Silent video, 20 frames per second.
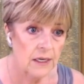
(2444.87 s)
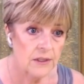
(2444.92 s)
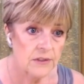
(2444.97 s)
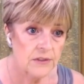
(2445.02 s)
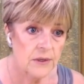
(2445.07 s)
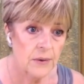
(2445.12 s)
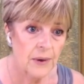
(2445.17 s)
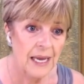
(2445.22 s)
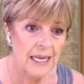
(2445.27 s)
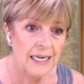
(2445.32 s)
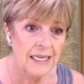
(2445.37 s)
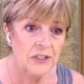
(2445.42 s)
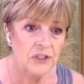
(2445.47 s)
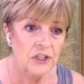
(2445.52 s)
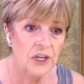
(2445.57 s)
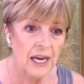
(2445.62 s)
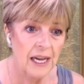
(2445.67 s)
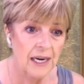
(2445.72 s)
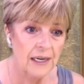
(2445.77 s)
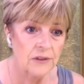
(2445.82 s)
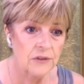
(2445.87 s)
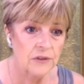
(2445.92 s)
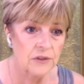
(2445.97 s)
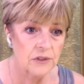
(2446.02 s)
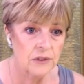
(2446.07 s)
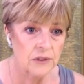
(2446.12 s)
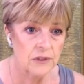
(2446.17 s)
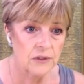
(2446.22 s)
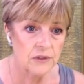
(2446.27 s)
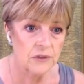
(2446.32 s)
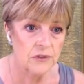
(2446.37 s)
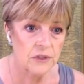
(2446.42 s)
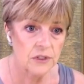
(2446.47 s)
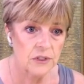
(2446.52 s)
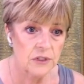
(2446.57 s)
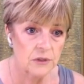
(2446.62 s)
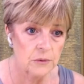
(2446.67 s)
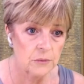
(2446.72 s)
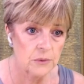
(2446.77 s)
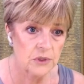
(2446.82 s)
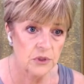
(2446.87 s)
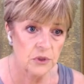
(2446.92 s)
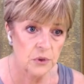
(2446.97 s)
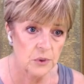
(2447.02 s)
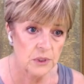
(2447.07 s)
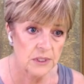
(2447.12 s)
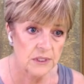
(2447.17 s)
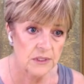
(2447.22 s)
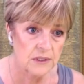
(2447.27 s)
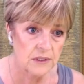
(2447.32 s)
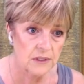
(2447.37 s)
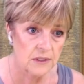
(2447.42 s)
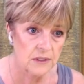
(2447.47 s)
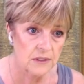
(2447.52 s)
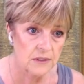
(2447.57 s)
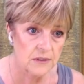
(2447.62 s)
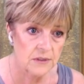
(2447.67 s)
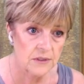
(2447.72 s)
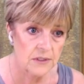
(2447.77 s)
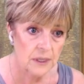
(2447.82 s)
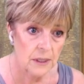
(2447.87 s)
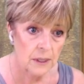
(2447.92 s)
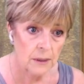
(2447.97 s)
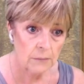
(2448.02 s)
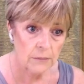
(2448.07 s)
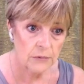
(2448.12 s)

So any challenges to do with choices